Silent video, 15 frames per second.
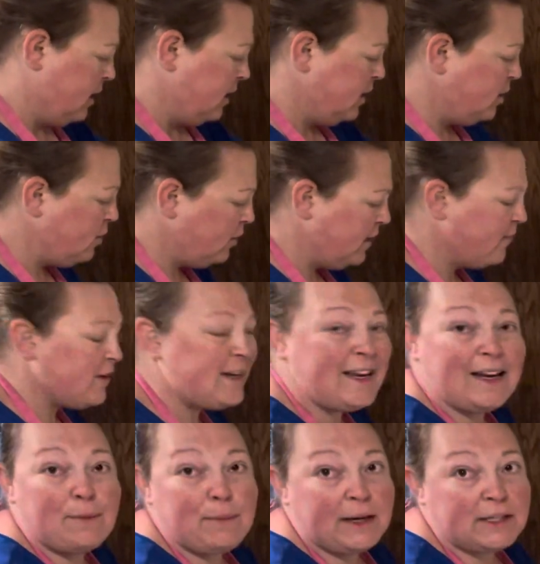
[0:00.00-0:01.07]
You don't even
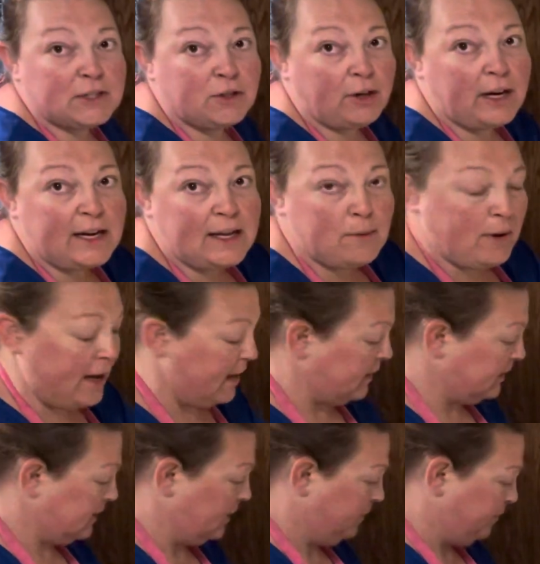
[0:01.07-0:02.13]
need a mixer anyways.